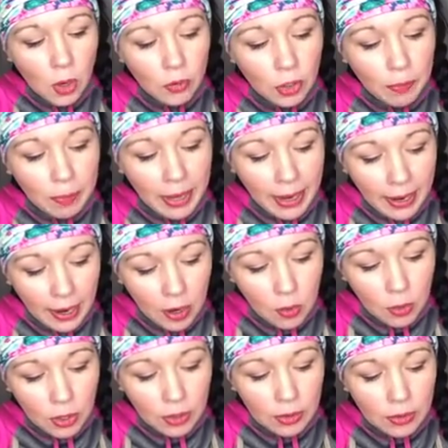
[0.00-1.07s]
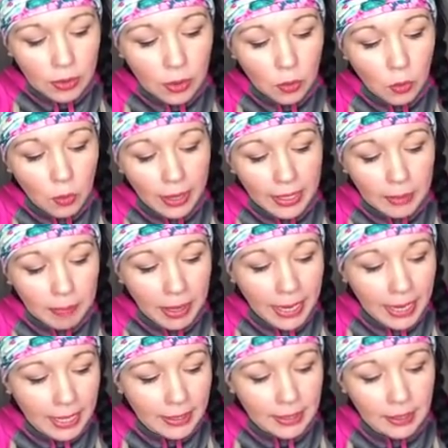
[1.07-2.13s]
overpower the white
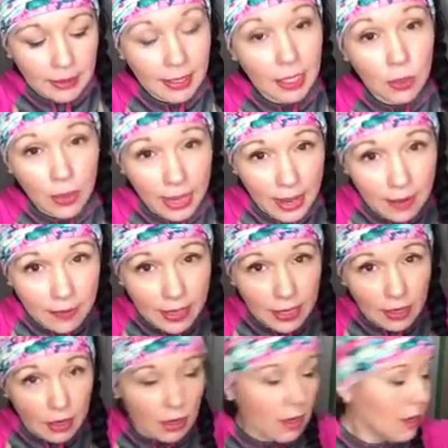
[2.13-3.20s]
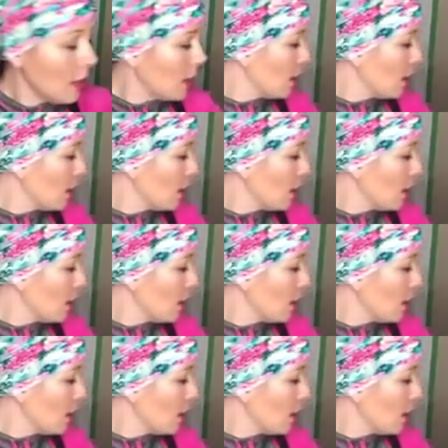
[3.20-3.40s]
paint that you have here